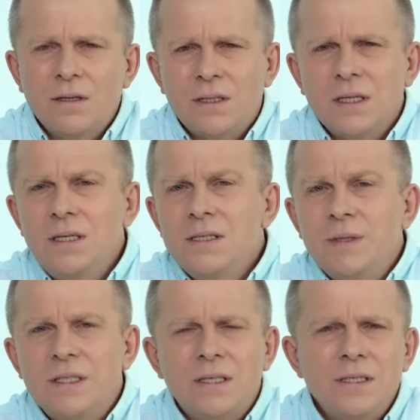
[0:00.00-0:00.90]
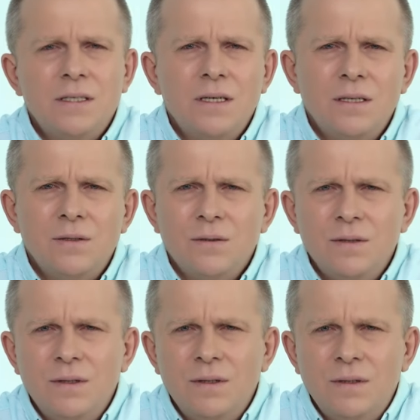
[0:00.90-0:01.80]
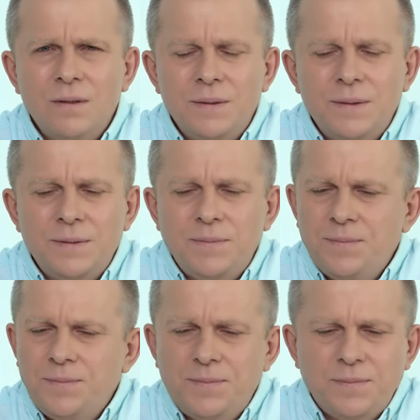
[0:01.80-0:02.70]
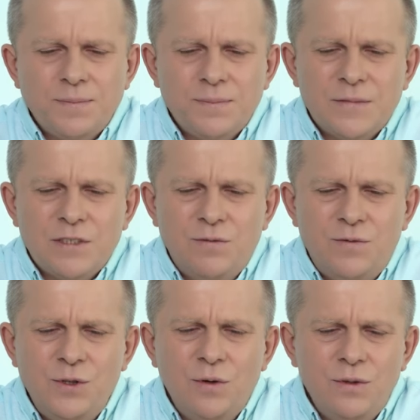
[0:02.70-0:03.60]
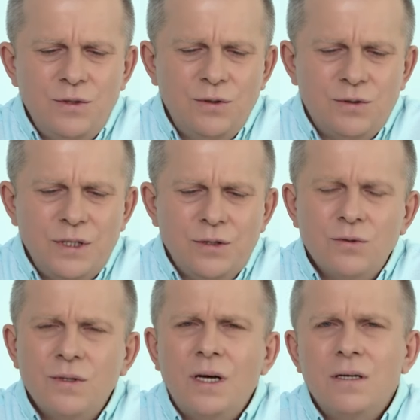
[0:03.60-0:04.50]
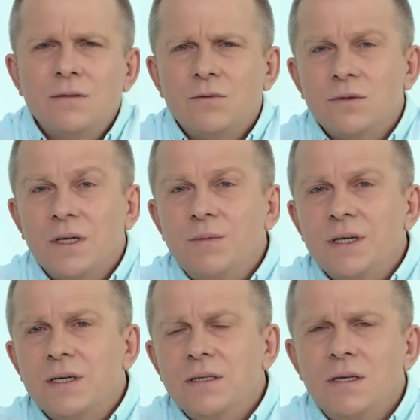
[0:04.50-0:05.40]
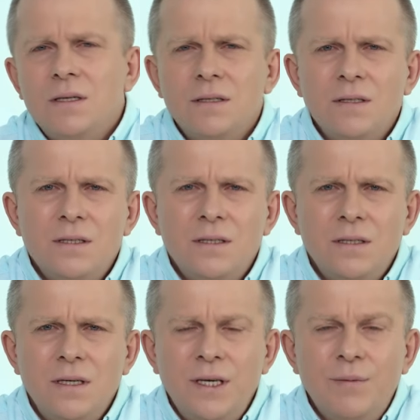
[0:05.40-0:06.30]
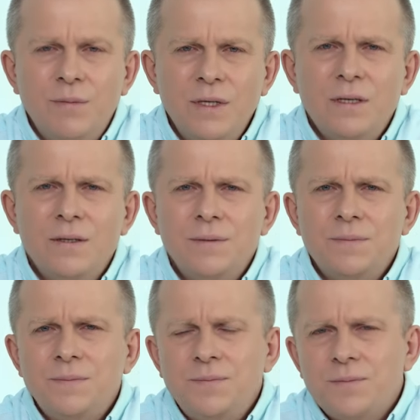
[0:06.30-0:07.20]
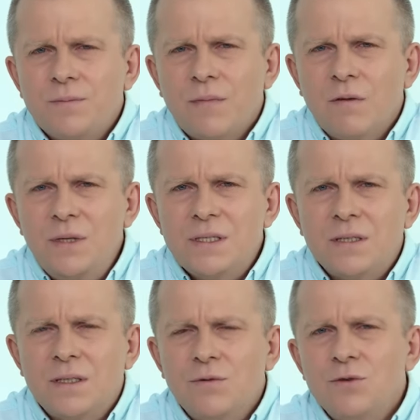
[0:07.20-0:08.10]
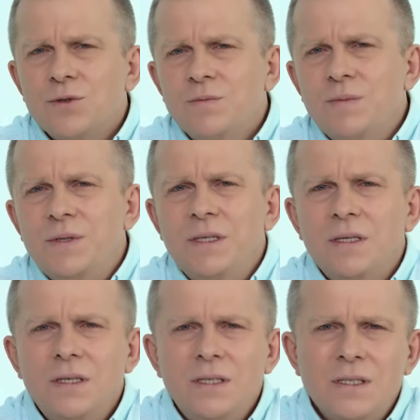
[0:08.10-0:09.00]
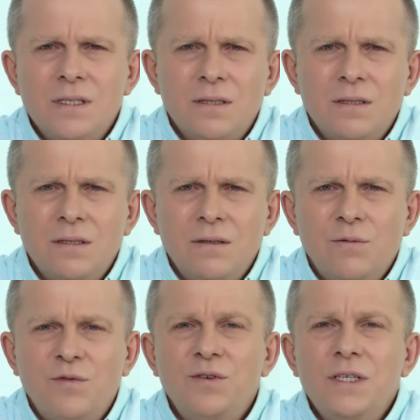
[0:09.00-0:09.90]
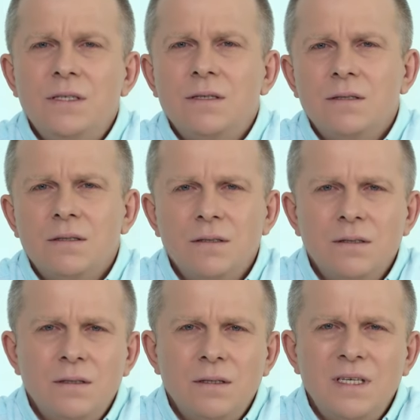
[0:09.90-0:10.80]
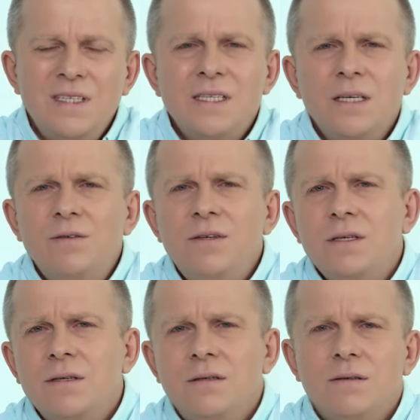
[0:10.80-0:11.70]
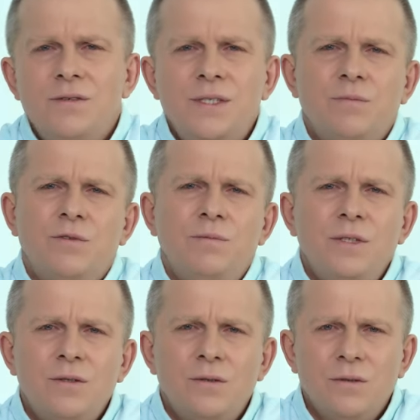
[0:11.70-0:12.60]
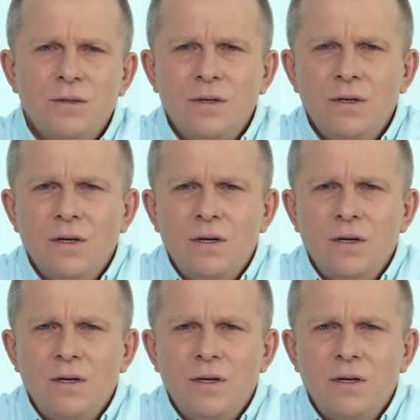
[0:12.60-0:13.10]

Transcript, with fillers: cataclysms are escalating. Everything is heading not where we want it to. And we, instead of uniting, coming out and declaring to the entire world